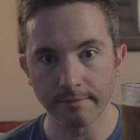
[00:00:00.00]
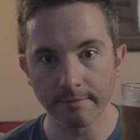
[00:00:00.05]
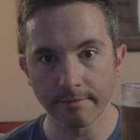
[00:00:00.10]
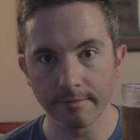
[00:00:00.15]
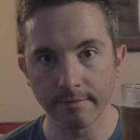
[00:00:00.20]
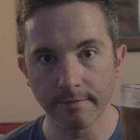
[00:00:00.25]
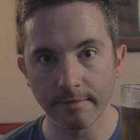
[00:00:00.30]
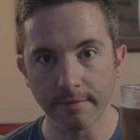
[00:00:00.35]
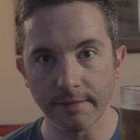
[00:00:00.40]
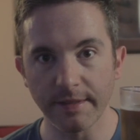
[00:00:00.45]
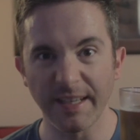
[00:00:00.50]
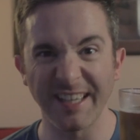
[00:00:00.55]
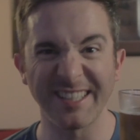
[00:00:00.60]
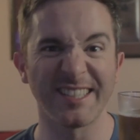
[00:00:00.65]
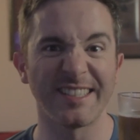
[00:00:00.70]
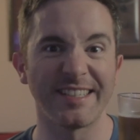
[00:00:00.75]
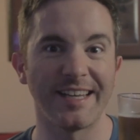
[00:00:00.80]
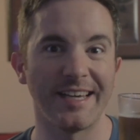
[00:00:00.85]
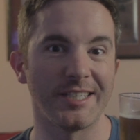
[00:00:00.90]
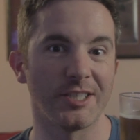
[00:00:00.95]
It
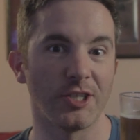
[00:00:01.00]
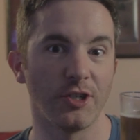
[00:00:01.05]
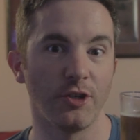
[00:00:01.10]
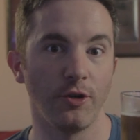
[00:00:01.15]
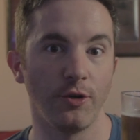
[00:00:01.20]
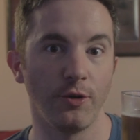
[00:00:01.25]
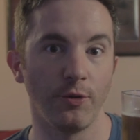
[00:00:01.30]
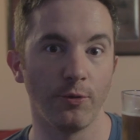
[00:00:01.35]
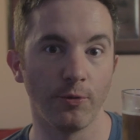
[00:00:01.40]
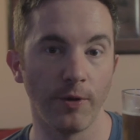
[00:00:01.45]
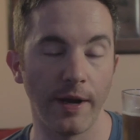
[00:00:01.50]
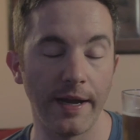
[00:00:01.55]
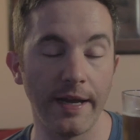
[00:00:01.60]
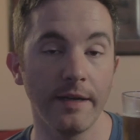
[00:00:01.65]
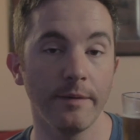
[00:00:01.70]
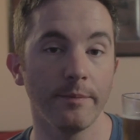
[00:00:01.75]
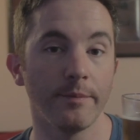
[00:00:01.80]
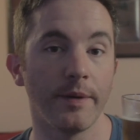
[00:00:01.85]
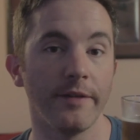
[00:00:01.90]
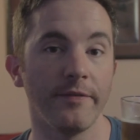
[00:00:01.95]
doesn't taste
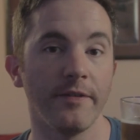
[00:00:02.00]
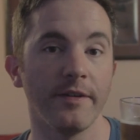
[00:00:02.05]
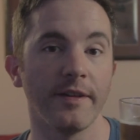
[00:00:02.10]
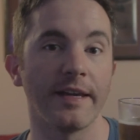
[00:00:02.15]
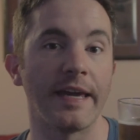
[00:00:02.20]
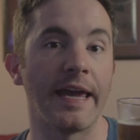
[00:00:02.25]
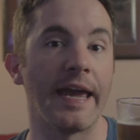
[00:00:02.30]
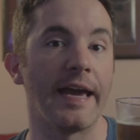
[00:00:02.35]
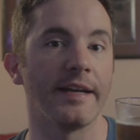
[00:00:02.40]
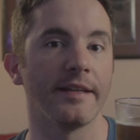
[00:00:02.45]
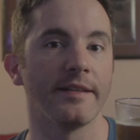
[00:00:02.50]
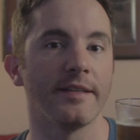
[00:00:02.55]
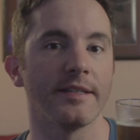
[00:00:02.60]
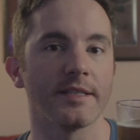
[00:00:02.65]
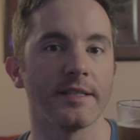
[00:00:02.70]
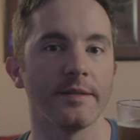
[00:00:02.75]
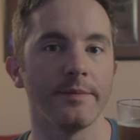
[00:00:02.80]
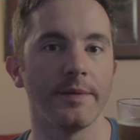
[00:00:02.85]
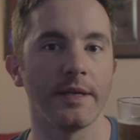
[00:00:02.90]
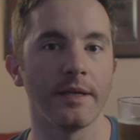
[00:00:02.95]
great, but if you like handed this
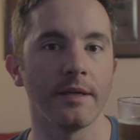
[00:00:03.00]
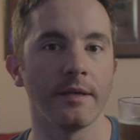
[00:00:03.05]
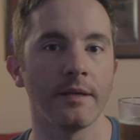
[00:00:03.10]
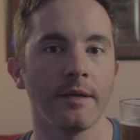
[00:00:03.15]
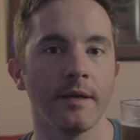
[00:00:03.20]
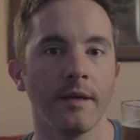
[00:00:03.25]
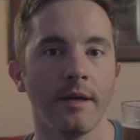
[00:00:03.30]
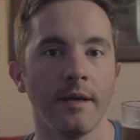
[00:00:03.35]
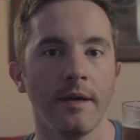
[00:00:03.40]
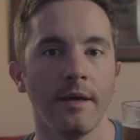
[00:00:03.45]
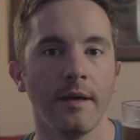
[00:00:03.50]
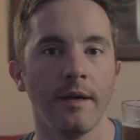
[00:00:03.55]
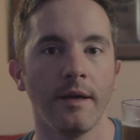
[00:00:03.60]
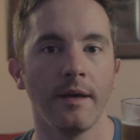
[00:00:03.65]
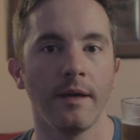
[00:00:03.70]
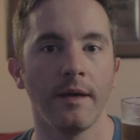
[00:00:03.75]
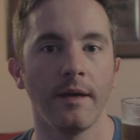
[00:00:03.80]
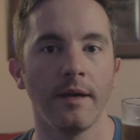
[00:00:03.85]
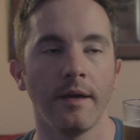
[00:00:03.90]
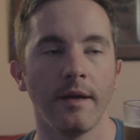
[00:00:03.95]
to me
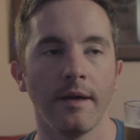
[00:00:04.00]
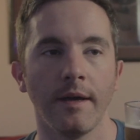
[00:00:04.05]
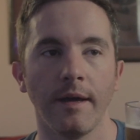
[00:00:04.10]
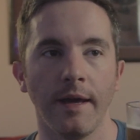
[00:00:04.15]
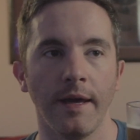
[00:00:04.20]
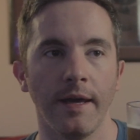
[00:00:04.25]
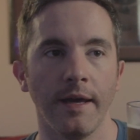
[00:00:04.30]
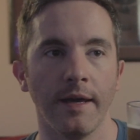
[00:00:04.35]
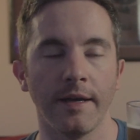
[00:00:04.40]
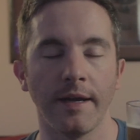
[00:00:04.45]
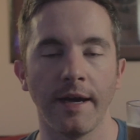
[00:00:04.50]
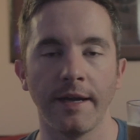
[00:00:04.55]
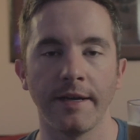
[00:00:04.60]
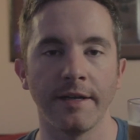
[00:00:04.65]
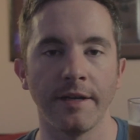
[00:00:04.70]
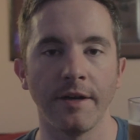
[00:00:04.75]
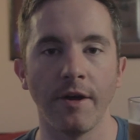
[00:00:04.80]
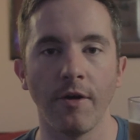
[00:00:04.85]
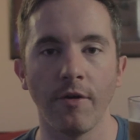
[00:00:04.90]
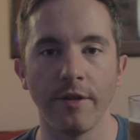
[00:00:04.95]
and I
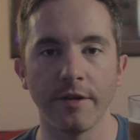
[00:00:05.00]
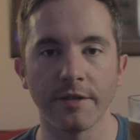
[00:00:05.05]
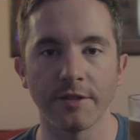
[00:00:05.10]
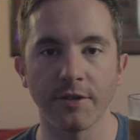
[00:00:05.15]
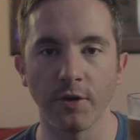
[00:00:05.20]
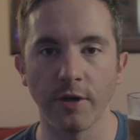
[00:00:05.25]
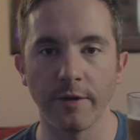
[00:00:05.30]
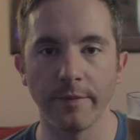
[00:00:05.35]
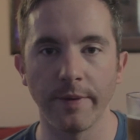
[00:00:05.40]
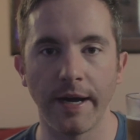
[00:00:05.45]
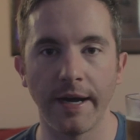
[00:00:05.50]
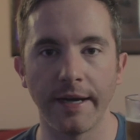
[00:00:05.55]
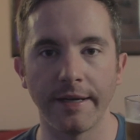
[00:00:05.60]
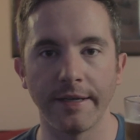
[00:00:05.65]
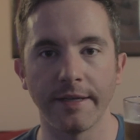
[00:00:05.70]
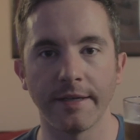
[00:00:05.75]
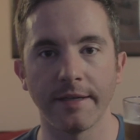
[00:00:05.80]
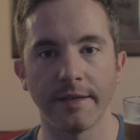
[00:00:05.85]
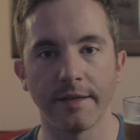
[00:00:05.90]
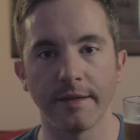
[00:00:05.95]
didn't know the story behind
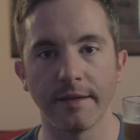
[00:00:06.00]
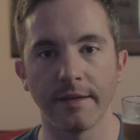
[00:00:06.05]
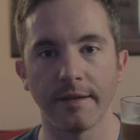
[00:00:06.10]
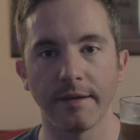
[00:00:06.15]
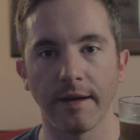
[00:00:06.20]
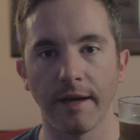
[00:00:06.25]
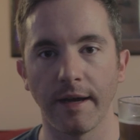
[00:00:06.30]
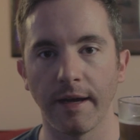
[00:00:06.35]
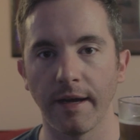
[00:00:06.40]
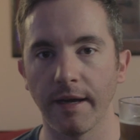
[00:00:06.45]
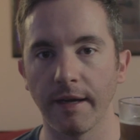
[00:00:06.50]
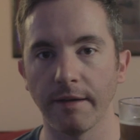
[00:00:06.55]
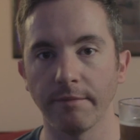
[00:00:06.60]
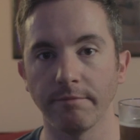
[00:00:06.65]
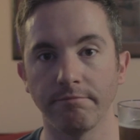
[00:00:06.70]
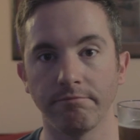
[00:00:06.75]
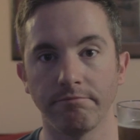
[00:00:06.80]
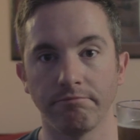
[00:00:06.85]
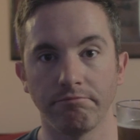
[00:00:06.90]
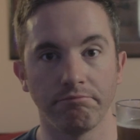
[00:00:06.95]
it, I
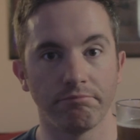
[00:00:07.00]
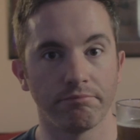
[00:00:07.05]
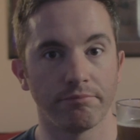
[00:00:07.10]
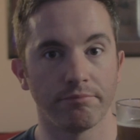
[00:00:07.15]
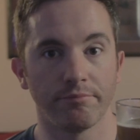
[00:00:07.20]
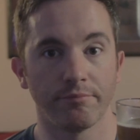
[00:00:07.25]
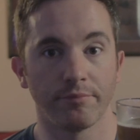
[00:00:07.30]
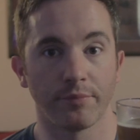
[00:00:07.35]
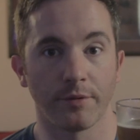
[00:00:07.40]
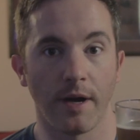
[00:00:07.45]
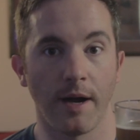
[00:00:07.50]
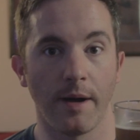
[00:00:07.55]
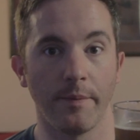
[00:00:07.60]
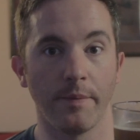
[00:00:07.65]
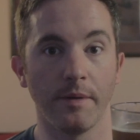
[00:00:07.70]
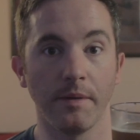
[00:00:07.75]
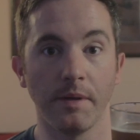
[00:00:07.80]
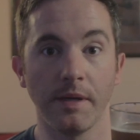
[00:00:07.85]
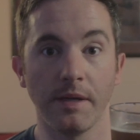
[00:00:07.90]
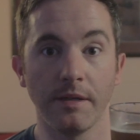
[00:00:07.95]

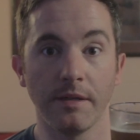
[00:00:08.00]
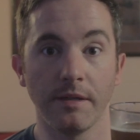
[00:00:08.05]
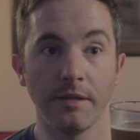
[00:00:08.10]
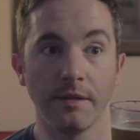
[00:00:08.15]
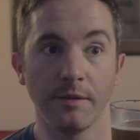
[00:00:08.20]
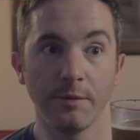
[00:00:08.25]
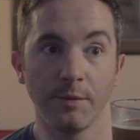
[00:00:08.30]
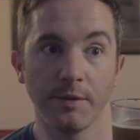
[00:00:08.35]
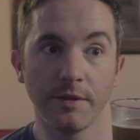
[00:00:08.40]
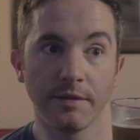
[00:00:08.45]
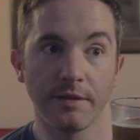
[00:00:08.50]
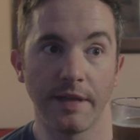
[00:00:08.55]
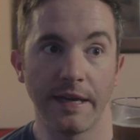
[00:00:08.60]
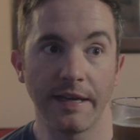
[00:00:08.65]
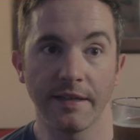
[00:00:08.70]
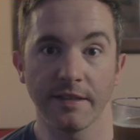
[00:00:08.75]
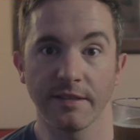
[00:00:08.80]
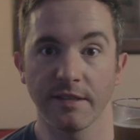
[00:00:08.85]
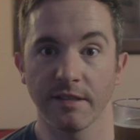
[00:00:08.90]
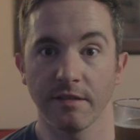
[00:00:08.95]
probably would
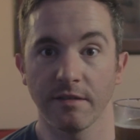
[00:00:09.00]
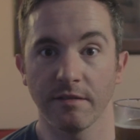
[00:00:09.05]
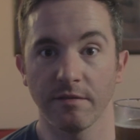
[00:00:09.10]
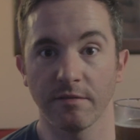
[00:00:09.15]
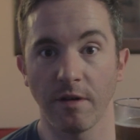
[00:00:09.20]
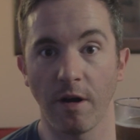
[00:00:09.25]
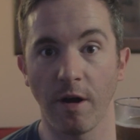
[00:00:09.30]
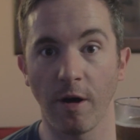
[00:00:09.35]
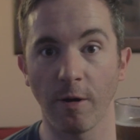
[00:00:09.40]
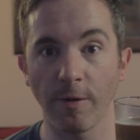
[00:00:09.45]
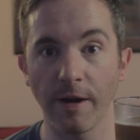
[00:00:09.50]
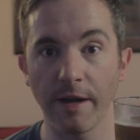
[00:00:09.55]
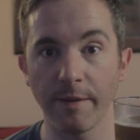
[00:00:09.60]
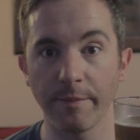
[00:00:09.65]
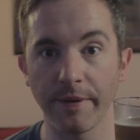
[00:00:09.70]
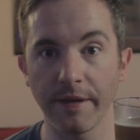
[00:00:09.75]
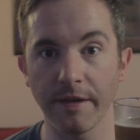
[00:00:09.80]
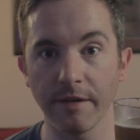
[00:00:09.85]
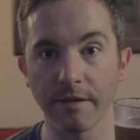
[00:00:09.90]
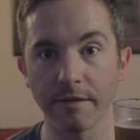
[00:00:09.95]
think it's a alright
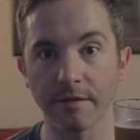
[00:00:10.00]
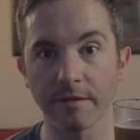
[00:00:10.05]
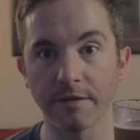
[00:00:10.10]
beer.